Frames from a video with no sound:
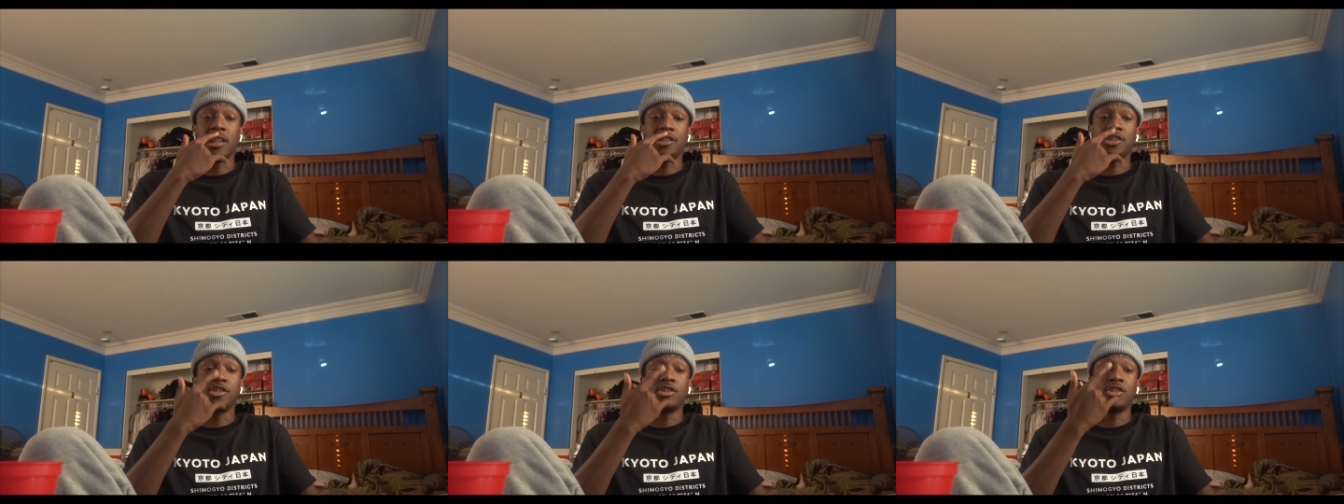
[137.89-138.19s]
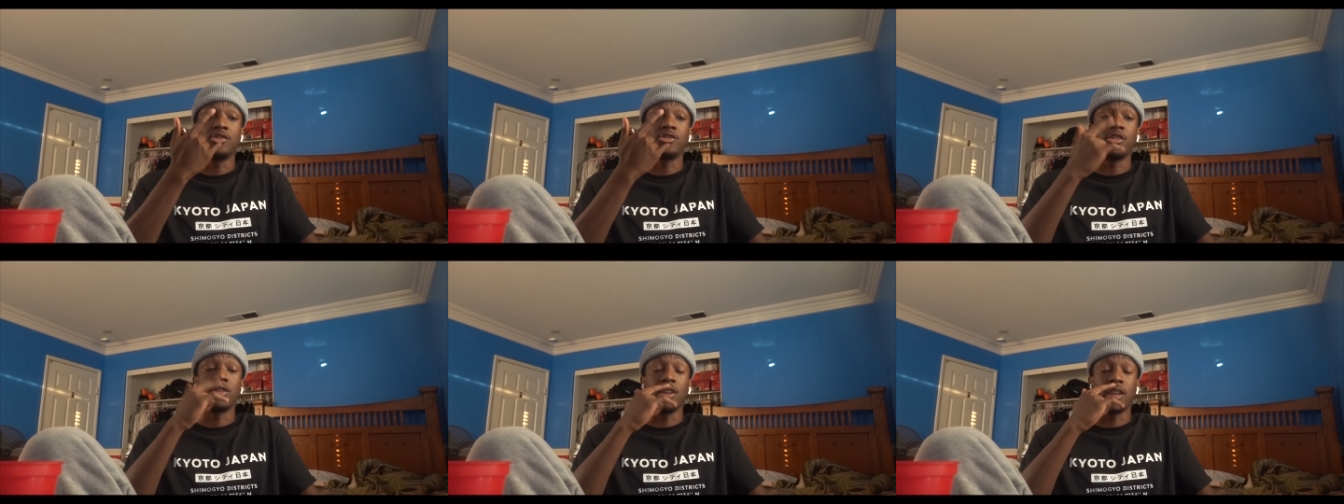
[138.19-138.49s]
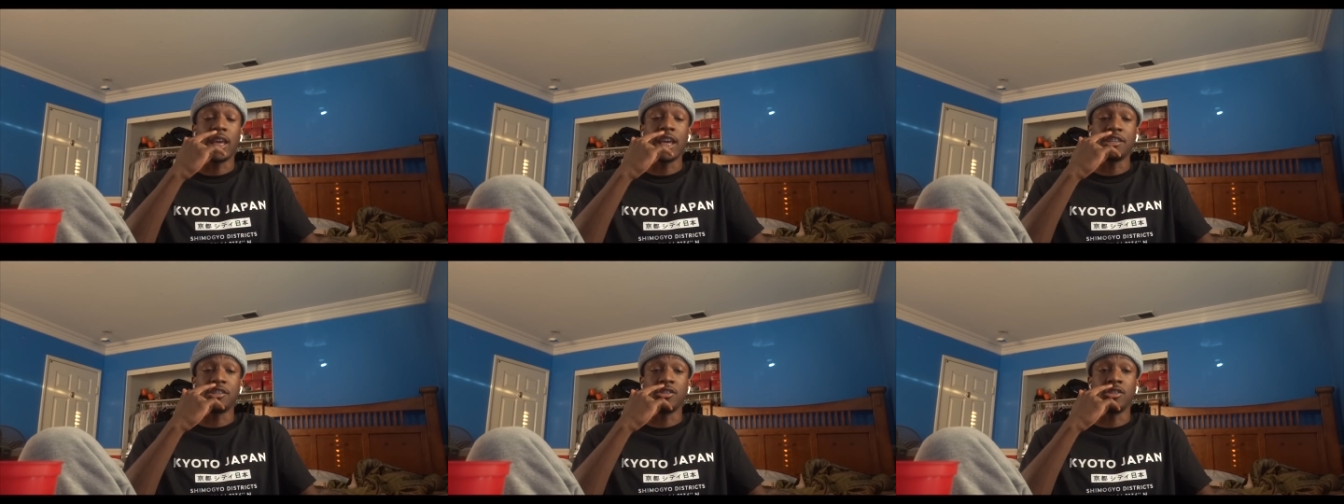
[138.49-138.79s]
but she turns her
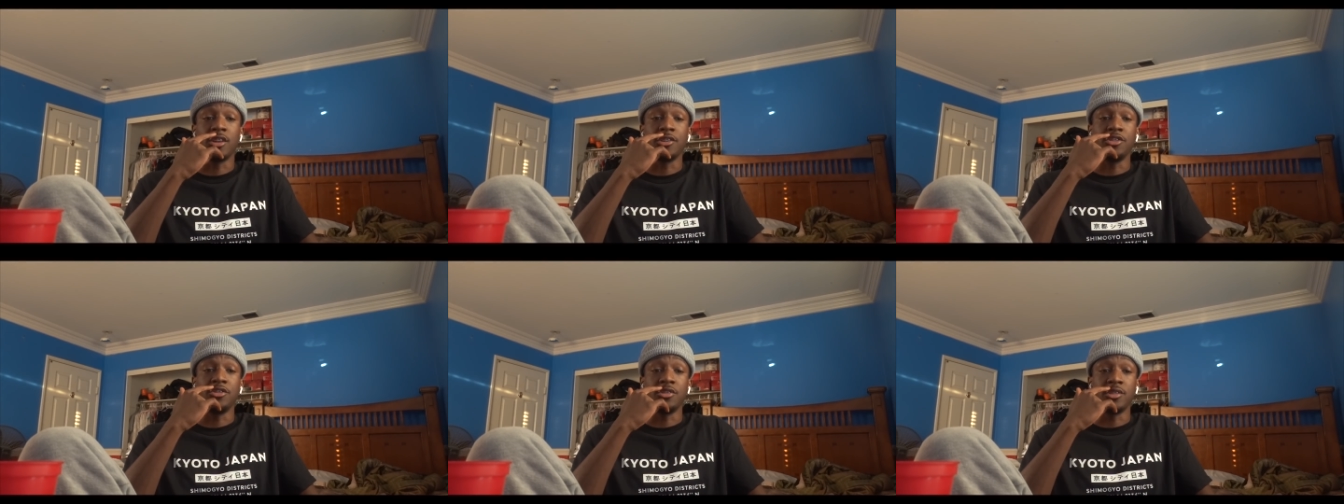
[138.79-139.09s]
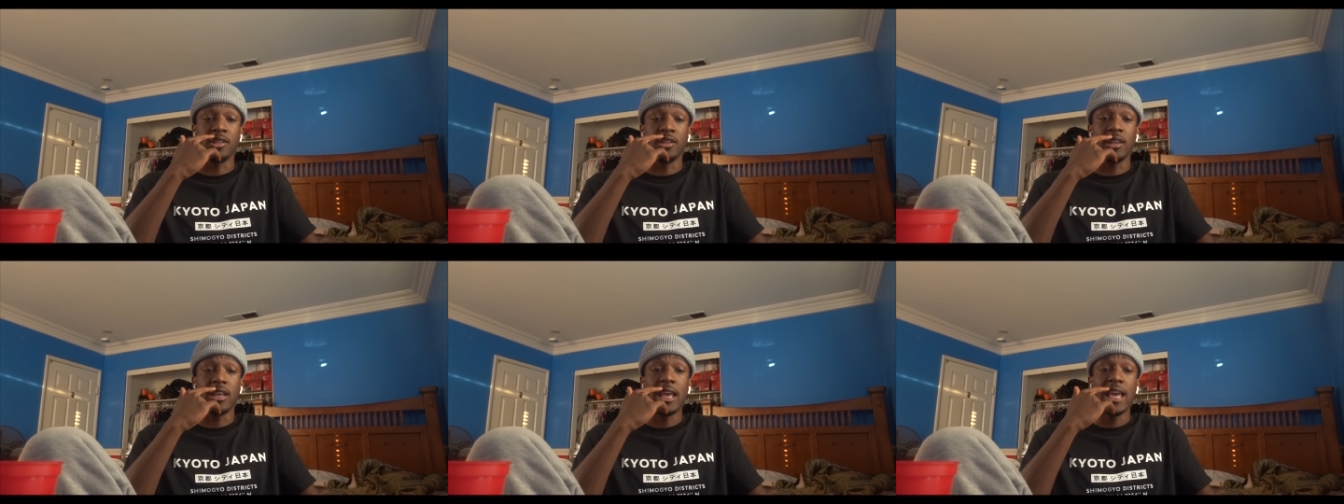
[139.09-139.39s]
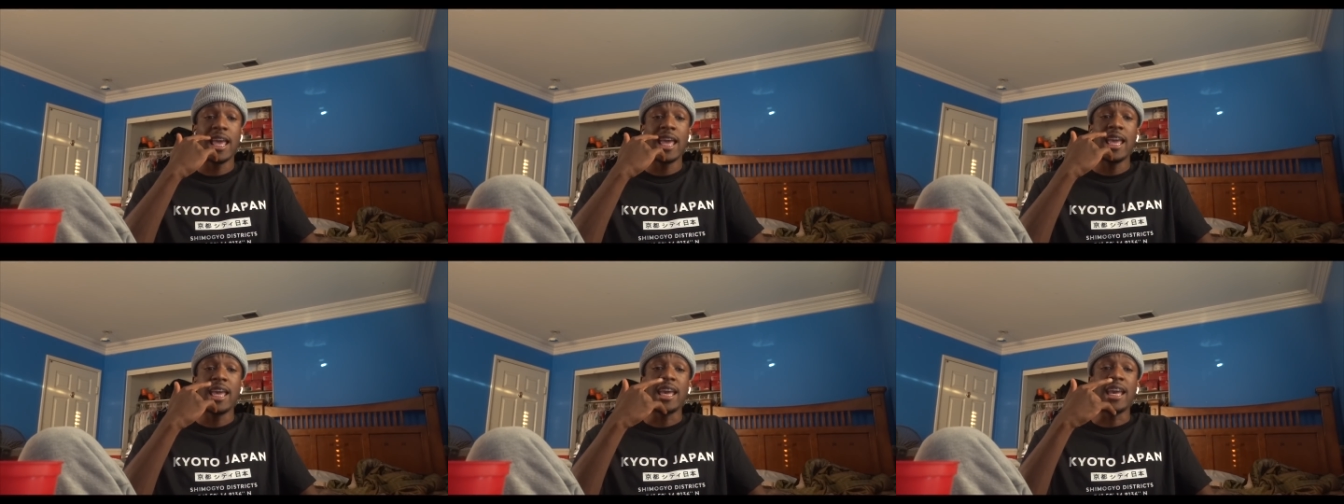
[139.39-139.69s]
location on usually,
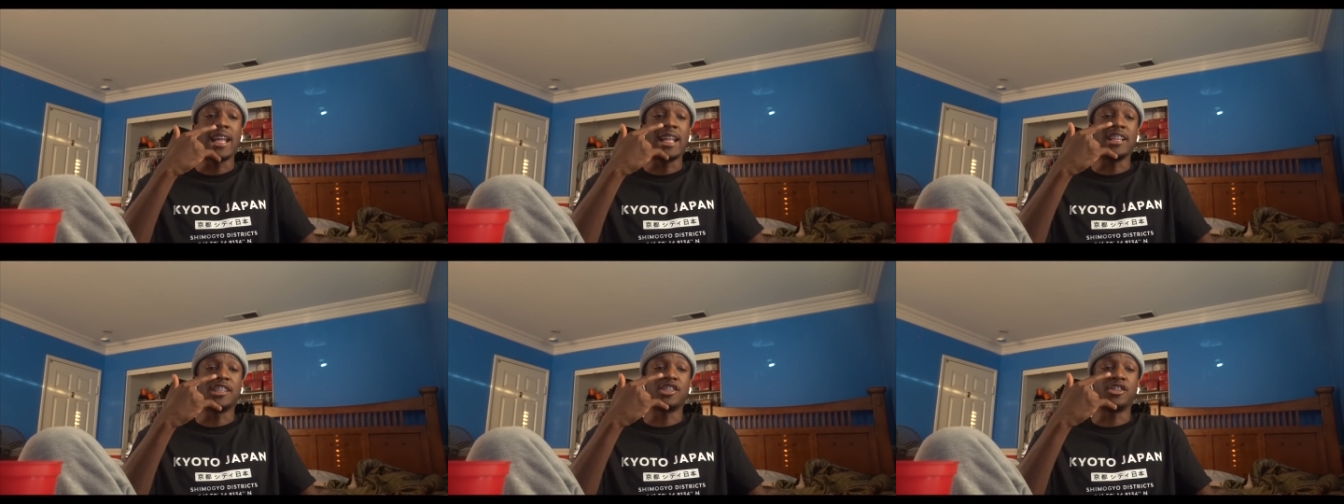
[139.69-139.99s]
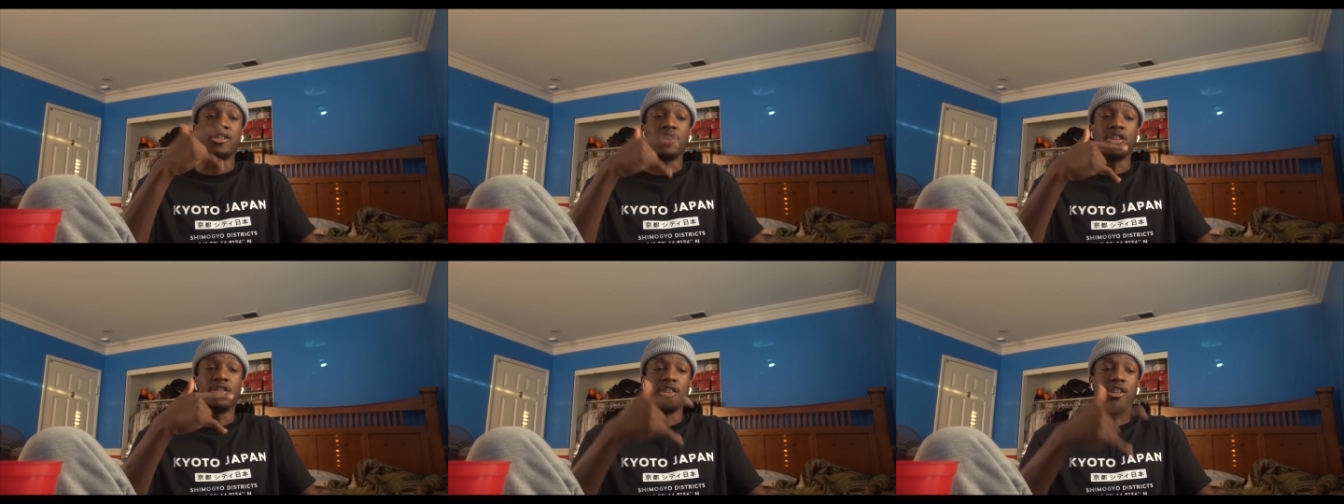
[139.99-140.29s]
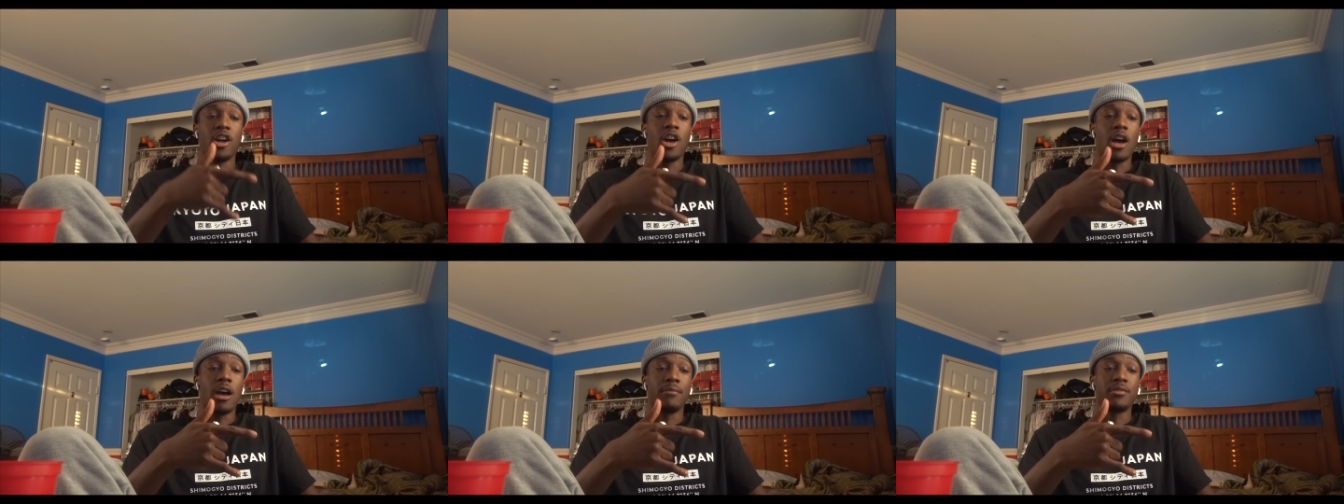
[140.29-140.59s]
and she turned
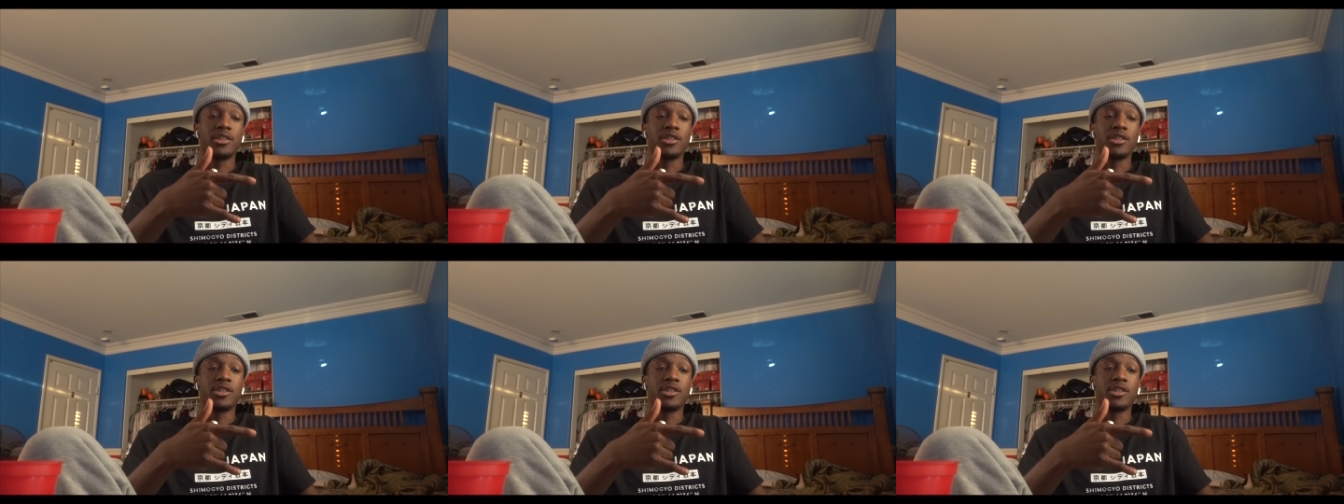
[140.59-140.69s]
it off.